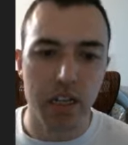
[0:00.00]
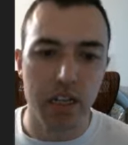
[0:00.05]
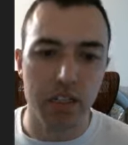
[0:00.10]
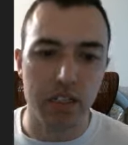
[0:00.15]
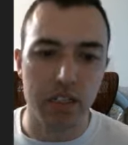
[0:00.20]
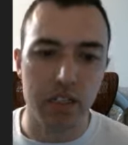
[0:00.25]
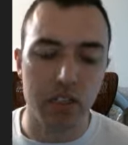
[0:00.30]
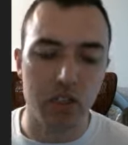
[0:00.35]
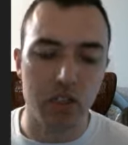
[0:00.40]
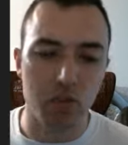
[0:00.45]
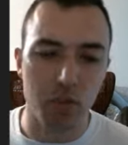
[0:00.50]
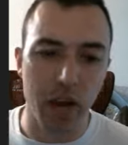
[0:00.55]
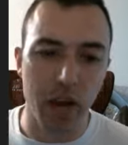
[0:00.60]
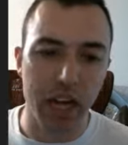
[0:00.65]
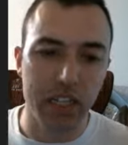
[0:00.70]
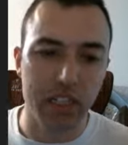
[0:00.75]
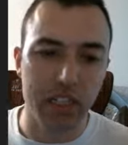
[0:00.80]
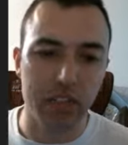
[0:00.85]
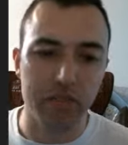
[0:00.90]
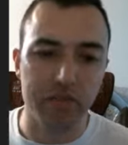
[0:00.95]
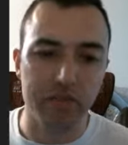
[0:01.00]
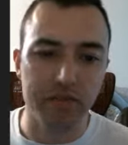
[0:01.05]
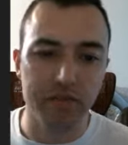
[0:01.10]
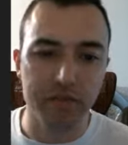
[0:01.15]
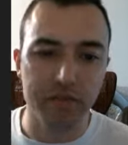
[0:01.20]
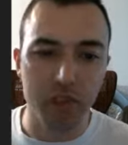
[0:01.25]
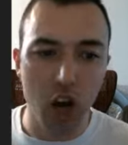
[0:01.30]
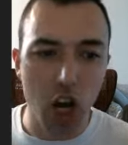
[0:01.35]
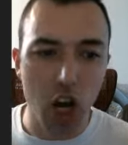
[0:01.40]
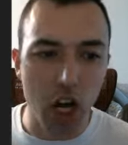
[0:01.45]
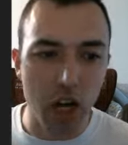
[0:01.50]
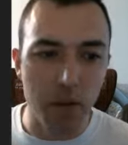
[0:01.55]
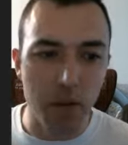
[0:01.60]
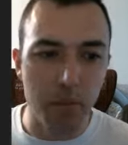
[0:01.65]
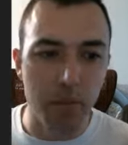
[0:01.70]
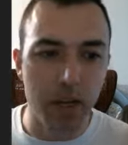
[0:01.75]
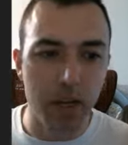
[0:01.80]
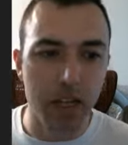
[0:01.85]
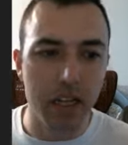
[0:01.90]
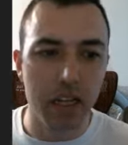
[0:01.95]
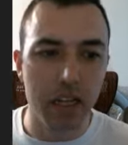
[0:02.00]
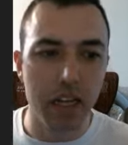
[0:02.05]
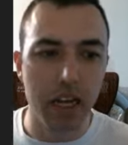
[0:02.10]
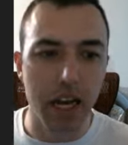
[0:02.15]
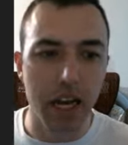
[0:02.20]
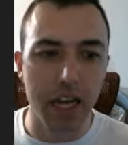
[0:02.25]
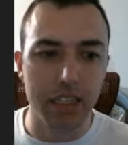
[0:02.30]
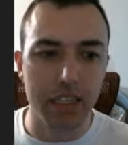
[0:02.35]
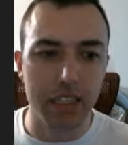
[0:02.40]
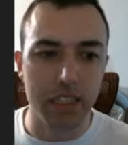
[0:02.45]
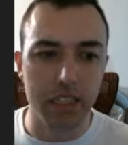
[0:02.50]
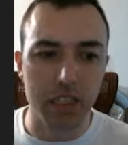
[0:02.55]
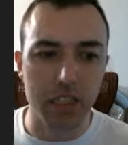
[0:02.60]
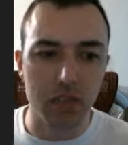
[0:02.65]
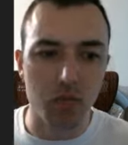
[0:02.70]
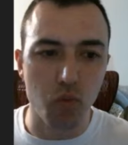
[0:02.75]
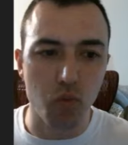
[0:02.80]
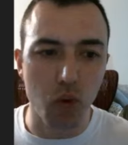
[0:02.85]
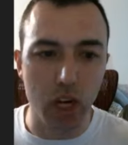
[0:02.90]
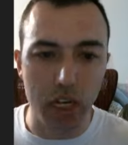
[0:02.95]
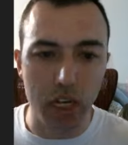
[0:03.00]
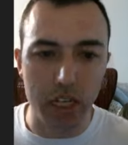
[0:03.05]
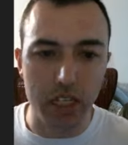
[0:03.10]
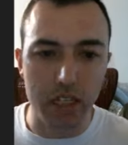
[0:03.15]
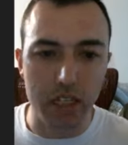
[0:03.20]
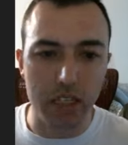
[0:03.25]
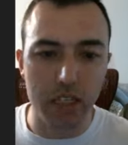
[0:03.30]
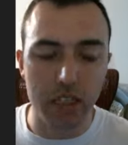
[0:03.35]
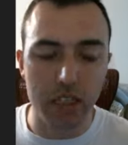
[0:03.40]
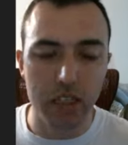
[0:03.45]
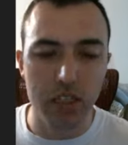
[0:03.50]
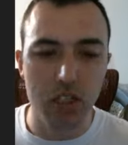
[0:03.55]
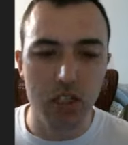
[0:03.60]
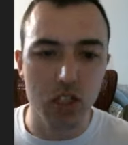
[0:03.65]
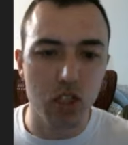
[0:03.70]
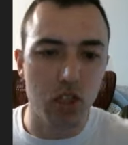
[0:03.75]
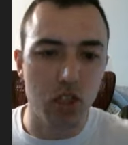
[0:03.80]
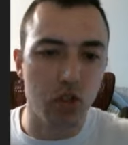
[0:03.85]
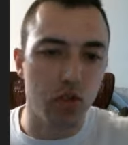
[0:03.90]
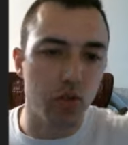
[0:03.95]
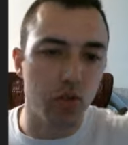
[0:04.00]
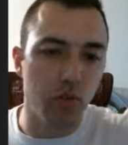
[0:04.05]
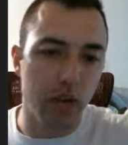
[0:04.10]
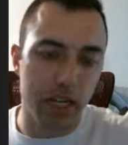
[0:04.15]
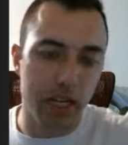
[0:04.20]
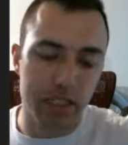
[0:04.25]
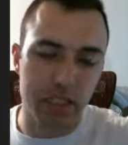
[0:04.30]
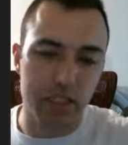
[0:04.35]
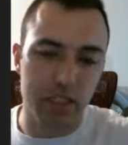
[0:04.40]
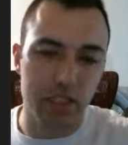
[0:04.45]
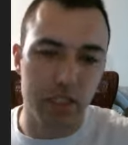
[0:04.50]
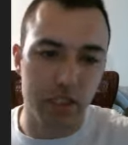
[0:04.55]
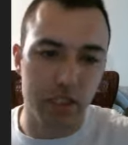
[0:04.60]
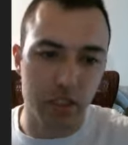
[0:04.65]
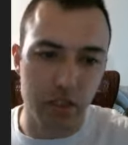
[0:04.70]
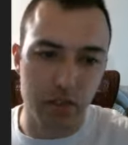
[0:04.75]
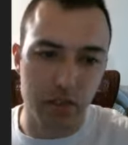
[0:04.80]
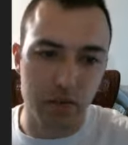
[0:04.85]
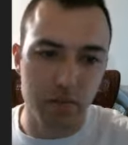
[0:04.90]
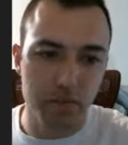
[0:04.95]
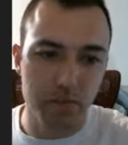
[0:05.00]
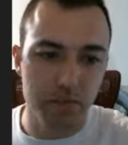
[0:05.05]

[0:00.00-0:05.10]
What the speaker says: is the direction from entity 1 to entity 2.